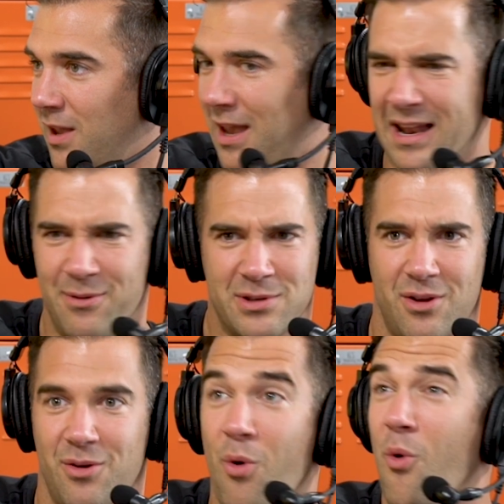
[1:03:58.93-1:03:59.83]
And it was
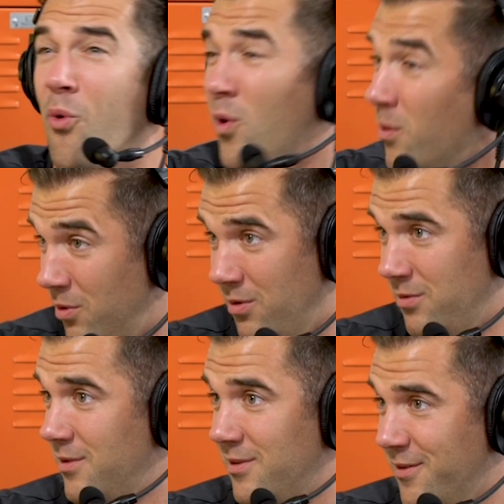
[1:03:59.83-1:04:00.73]
horrible
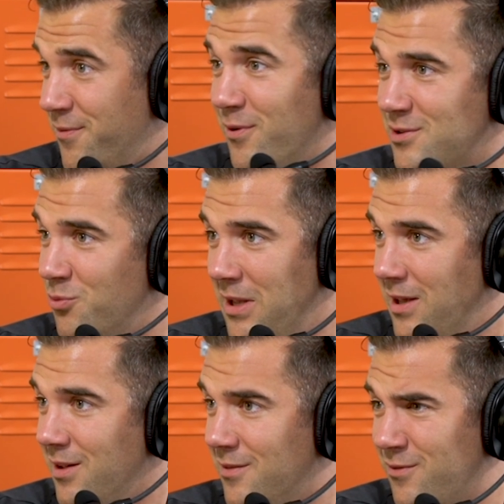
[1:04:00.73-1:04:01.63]
the first
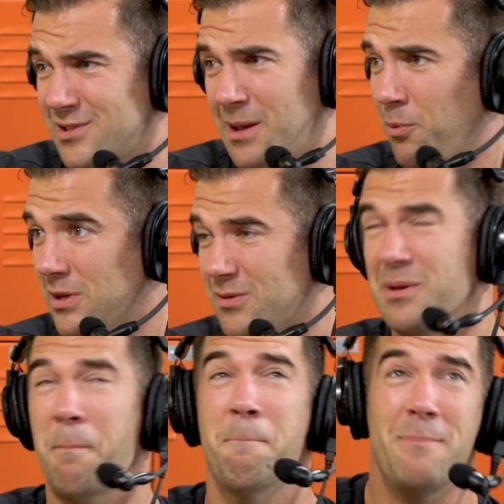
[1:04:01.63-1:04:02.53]
week, first couple weeks. It
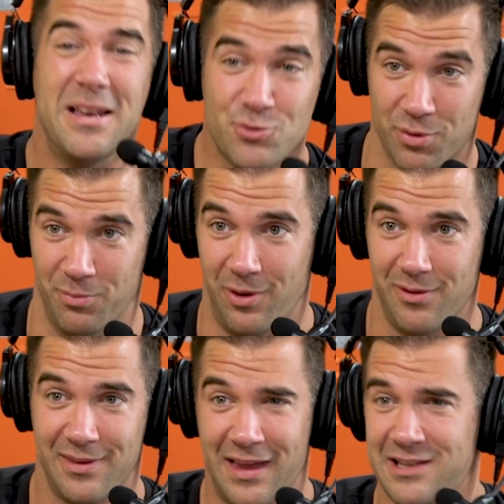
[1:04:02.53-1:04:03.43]
was
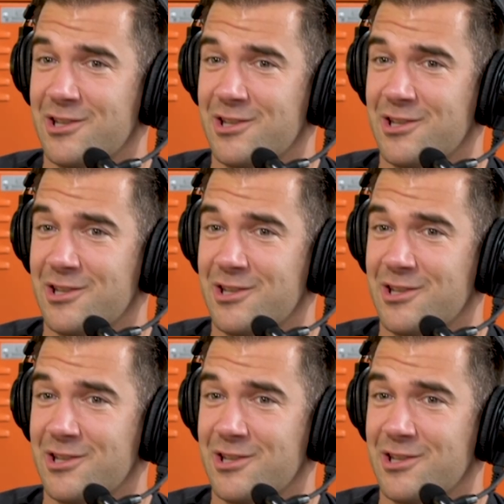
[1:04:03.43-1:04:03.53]
miserable, like